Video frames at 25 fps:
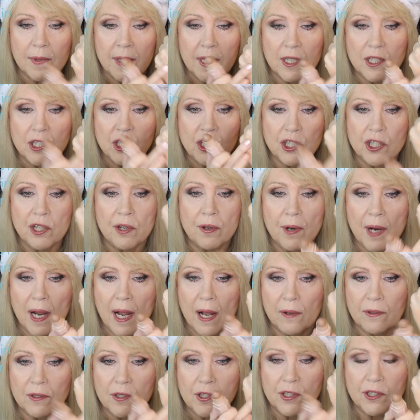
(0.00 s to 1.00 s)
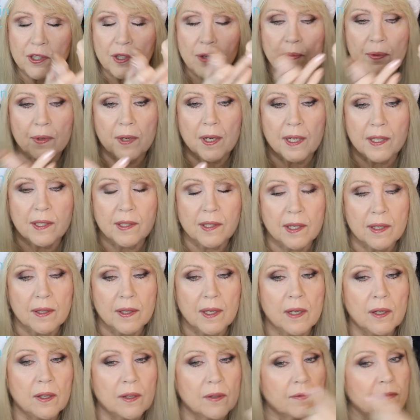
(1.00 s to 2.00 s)
sheer out so nicely.
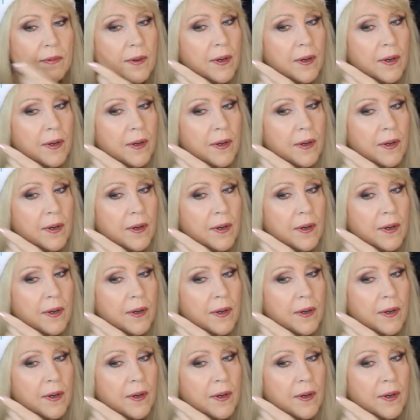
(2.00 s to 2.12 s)
They look